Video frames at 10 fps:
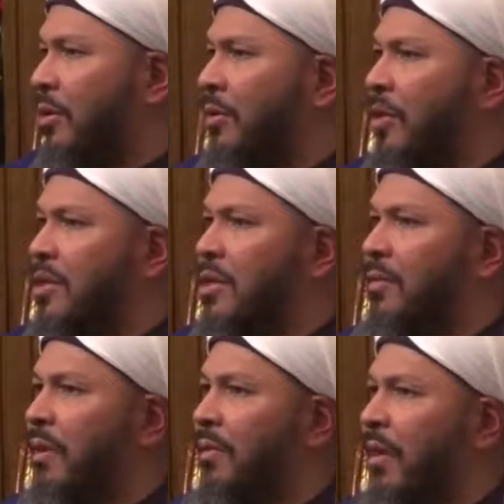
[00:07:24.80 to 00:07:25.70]
You
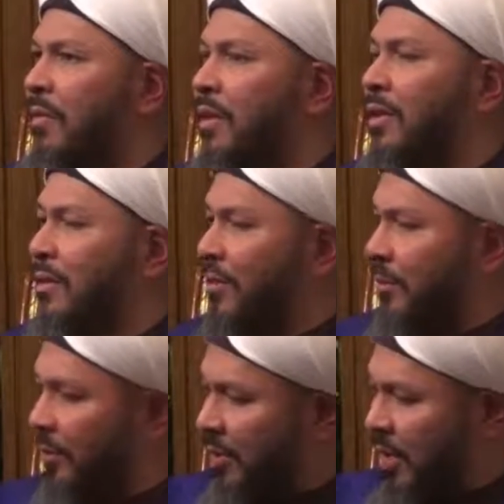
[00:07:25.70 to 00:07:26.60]
yourself, you have heaviness.
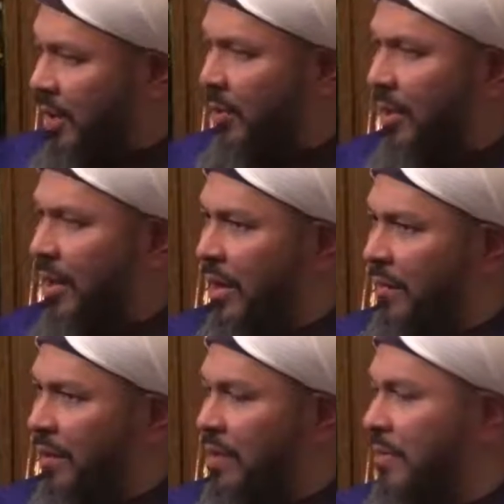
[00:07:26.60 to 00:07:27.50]
You take away the
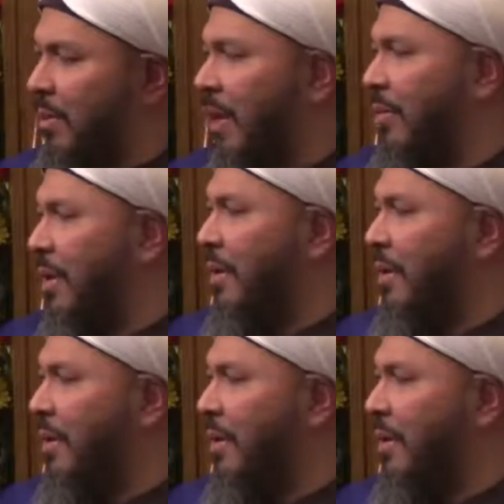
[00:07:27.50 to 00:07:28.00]
heaviness from that